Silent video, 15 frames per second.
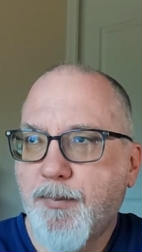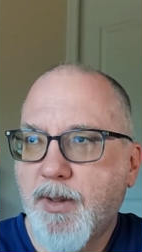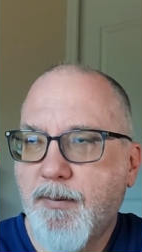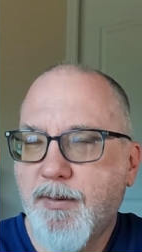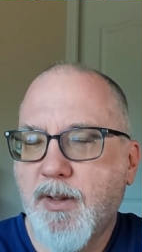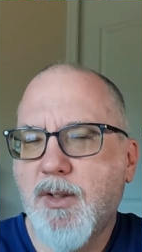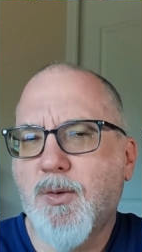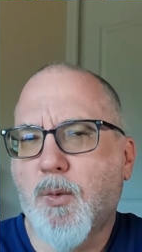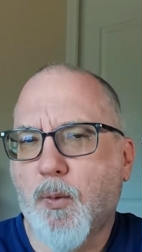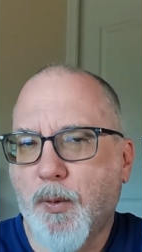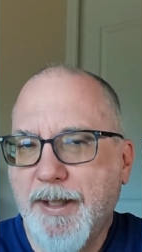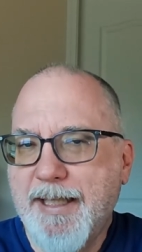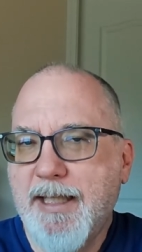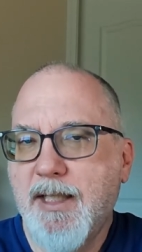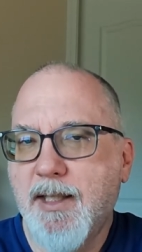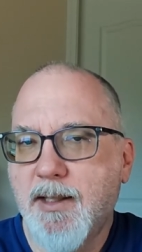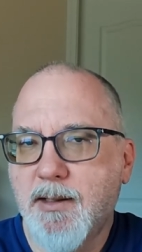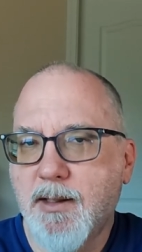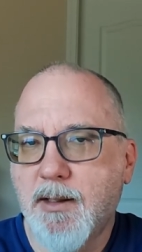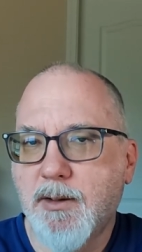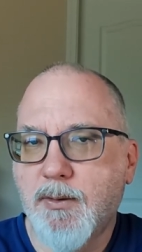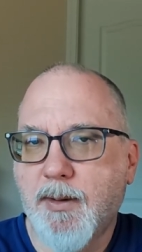you're gonna read
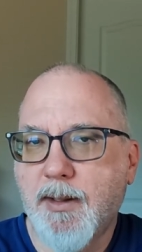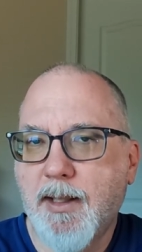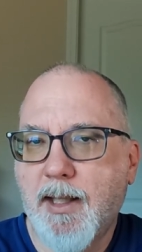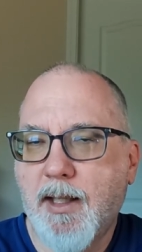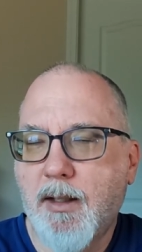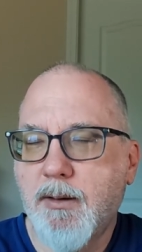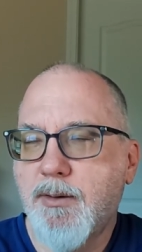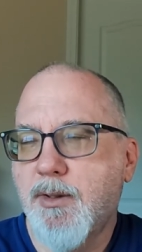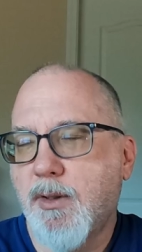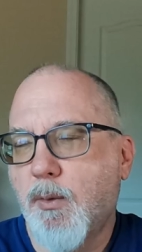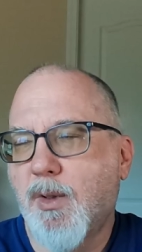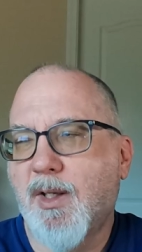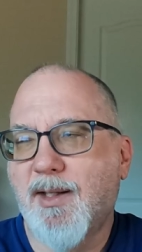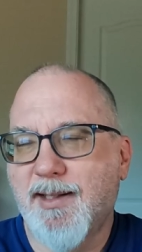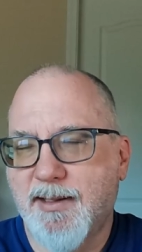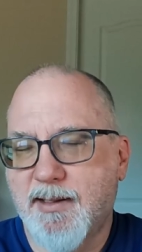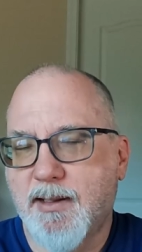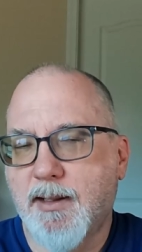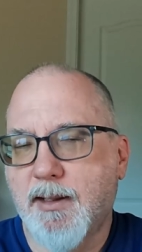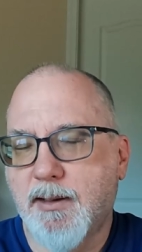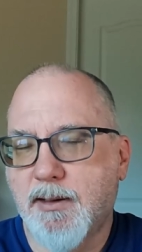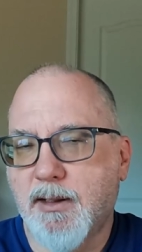Incidents Around the House, you want to listen
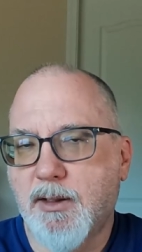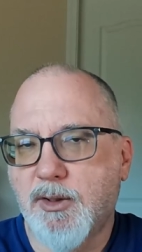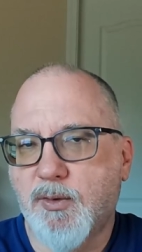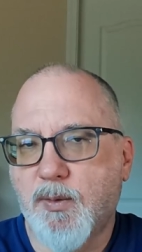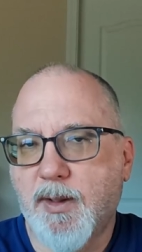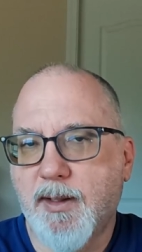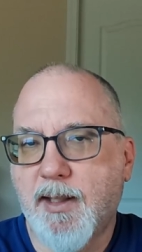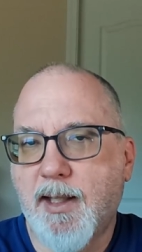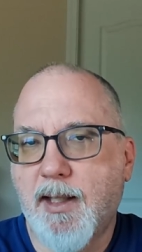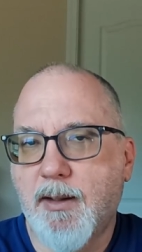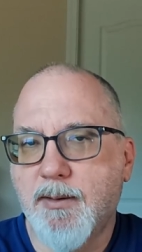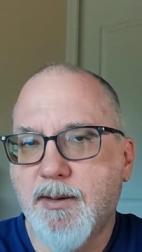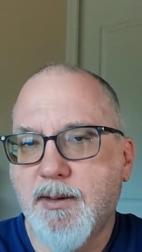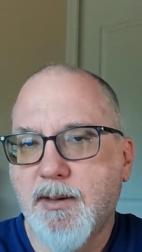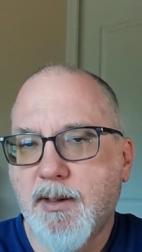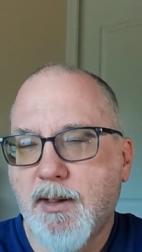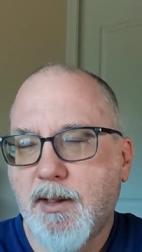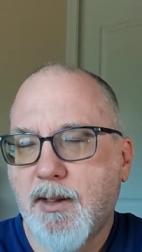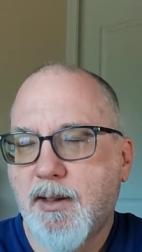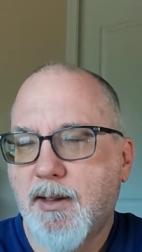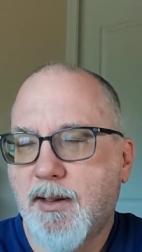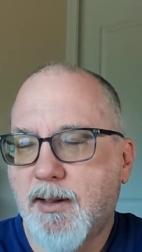to Incidents Around the House.
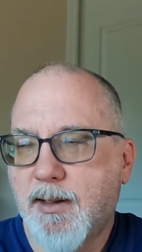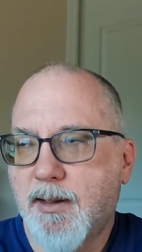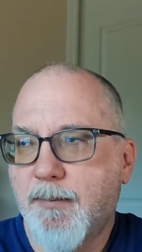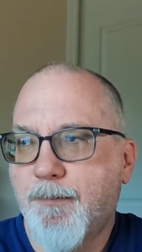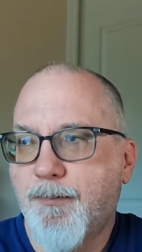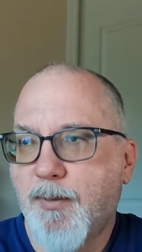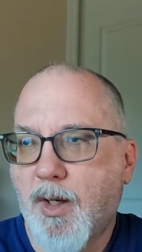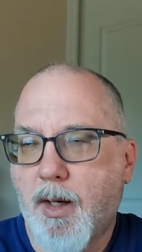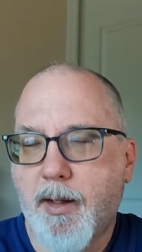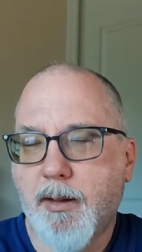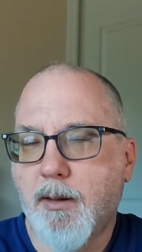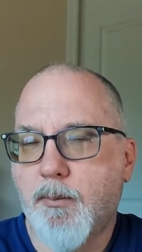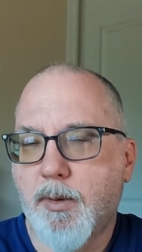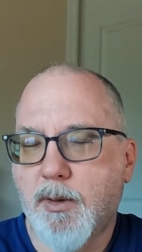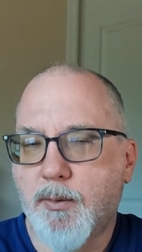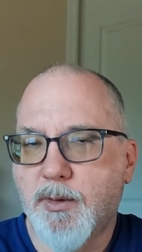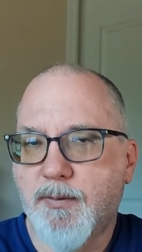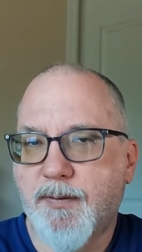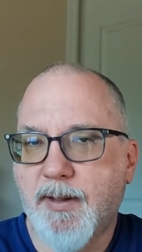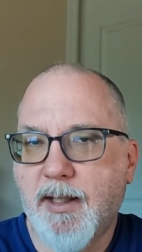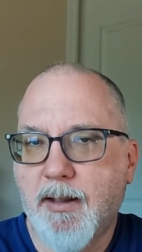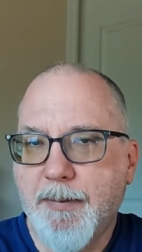Uh, audiobook was
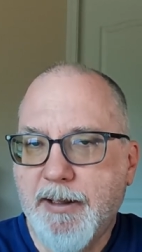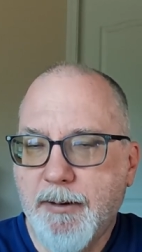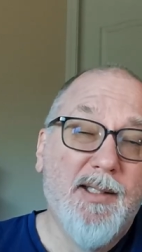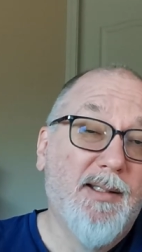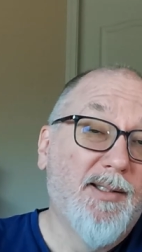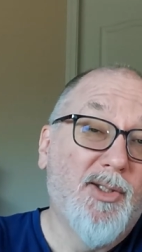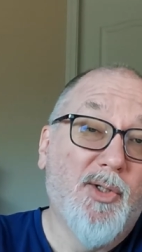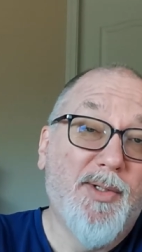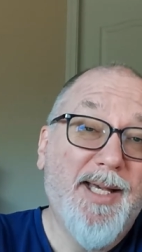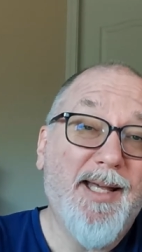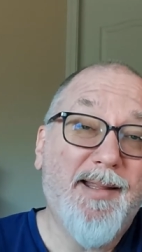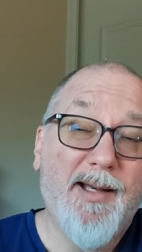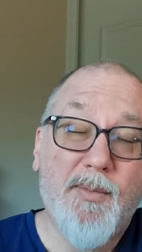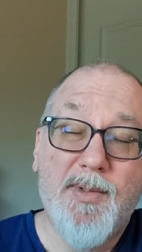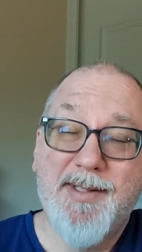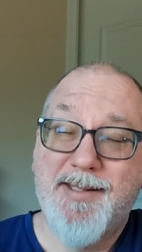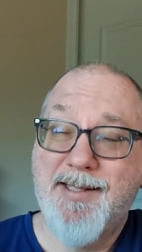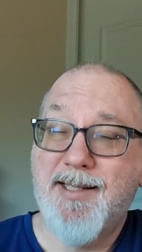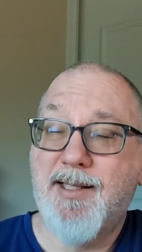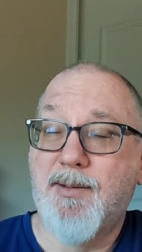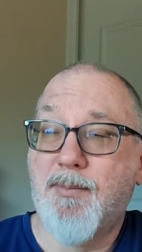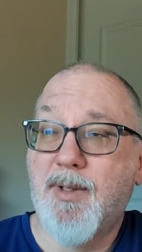phenomenal. So yeah, that was
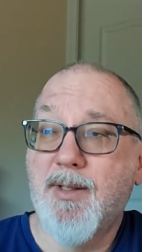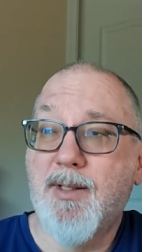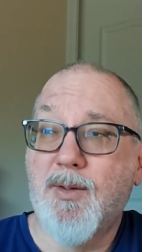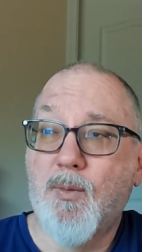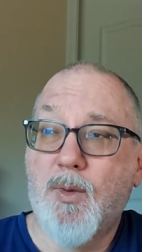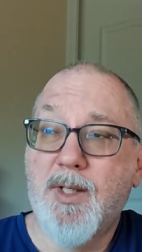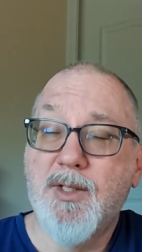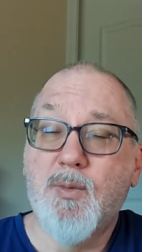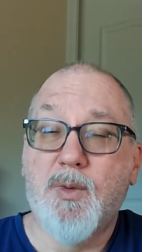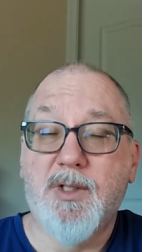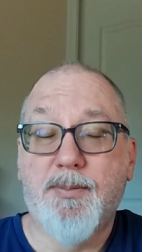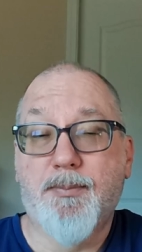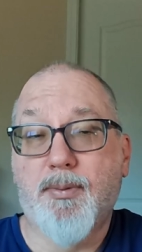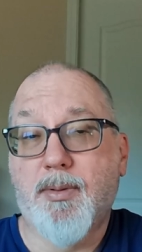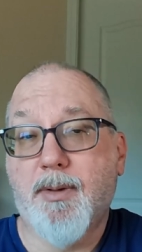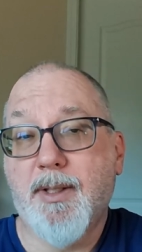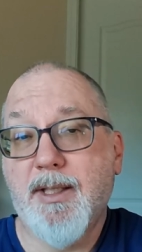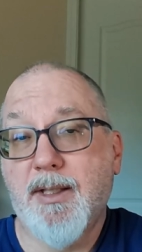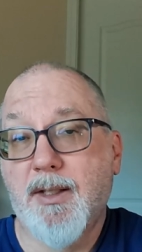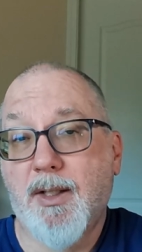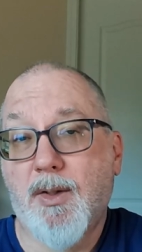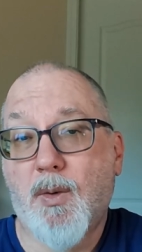it. The month that was was pretty
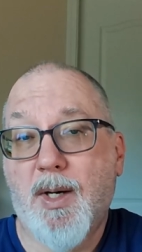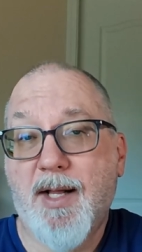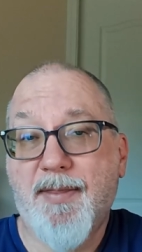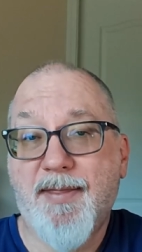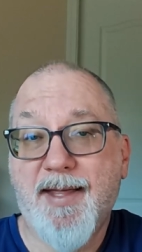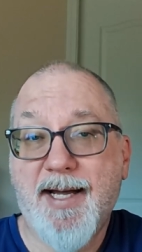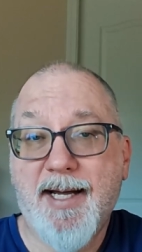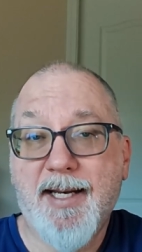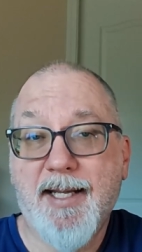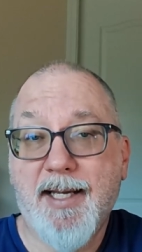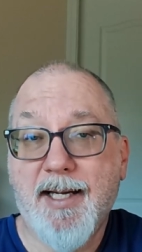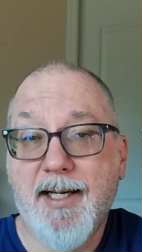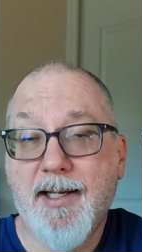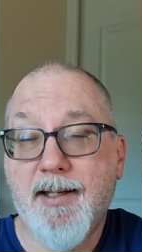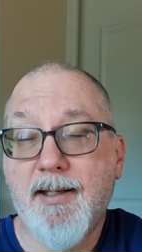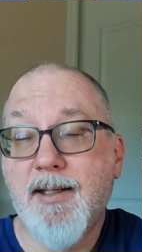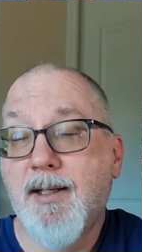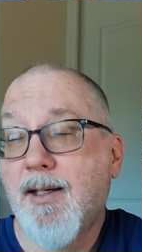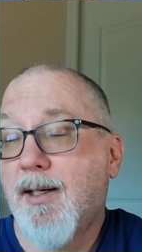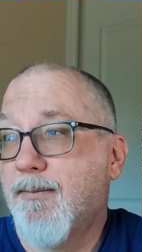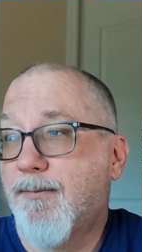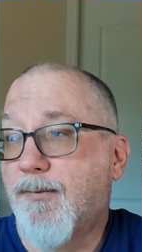low on that end
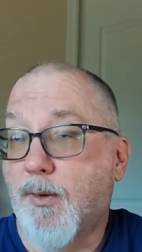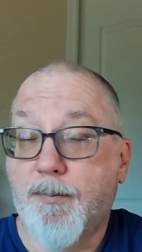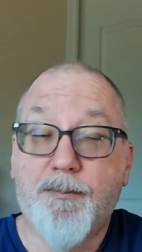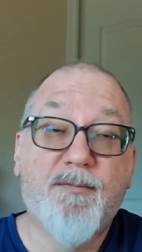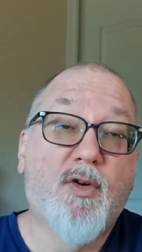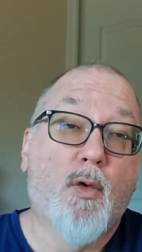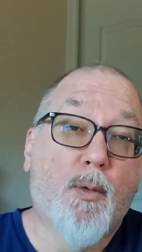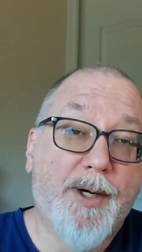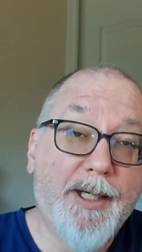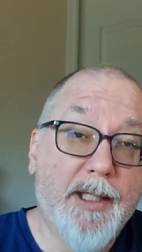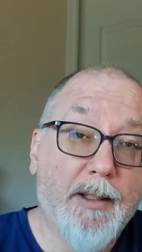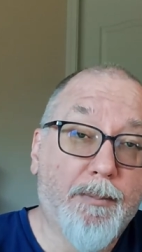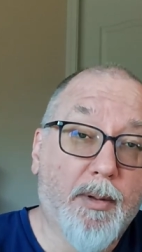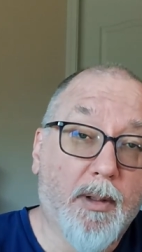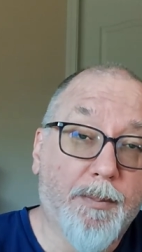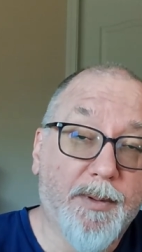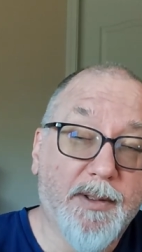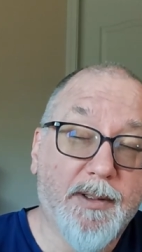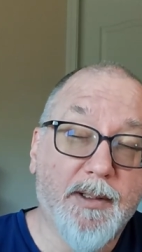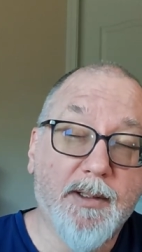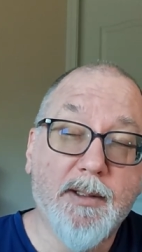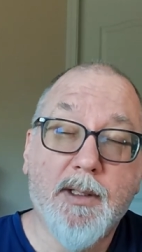for for reading
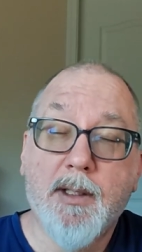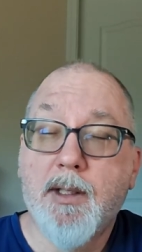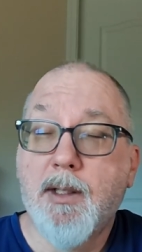purposes.